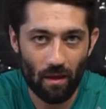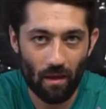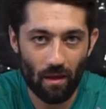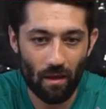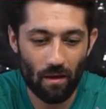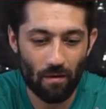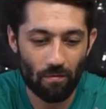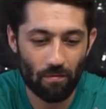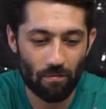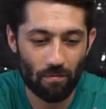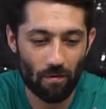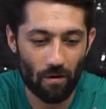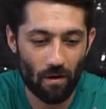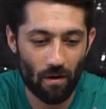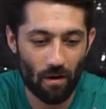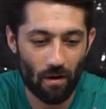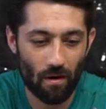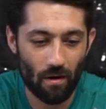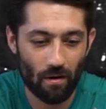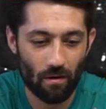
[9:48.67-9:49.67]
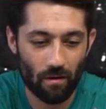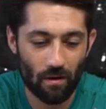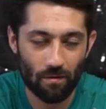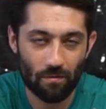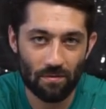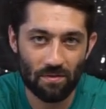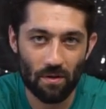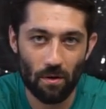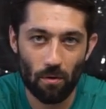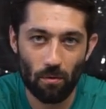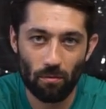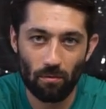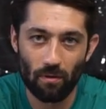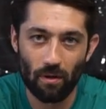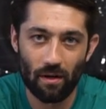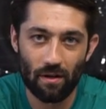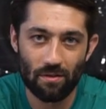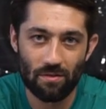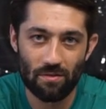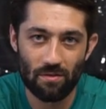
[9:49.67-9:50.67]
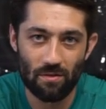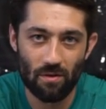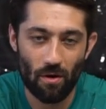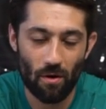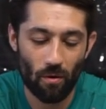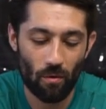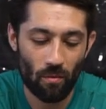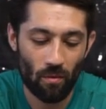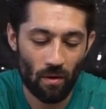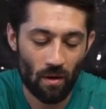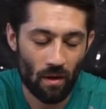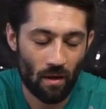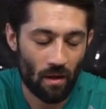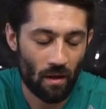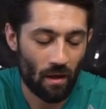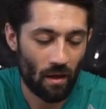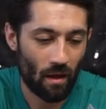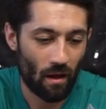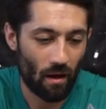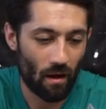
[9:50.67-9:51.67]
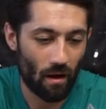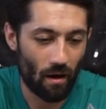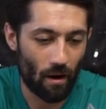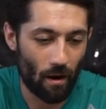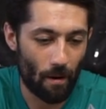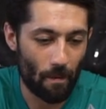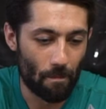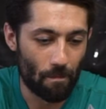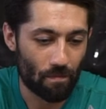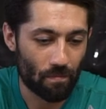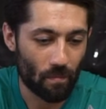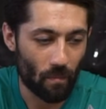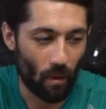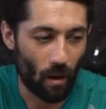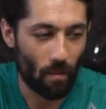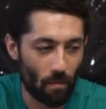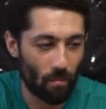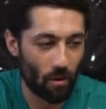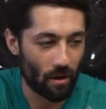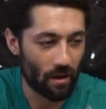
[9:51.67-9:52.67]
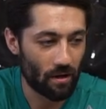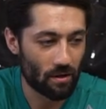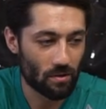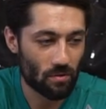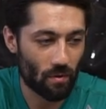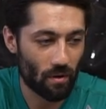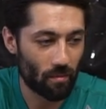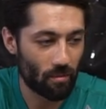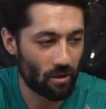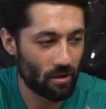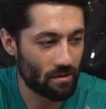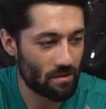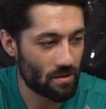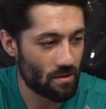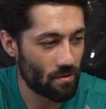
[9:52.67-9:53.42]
If so, let us know. But here's what I'm going to do.